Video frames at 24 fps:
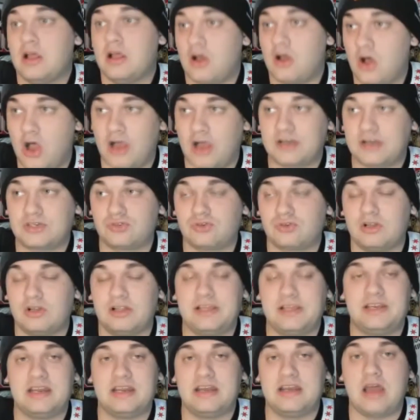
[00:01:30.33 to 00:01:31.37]
Hawks
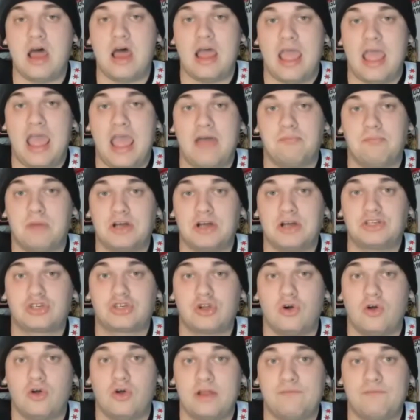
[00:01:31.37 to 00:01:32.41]
really did not have much
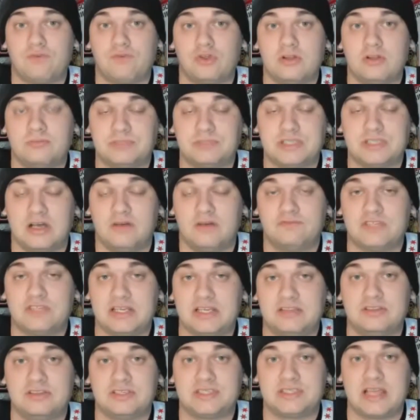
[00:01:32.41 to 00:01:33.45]
going for themselves
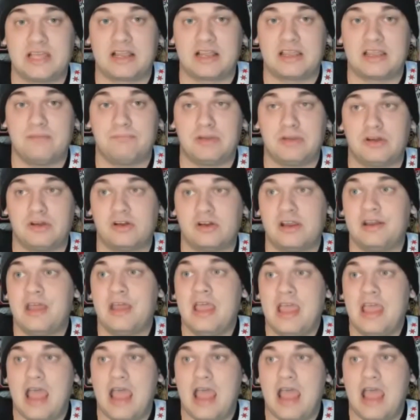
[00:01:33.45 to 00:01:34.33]
in the second period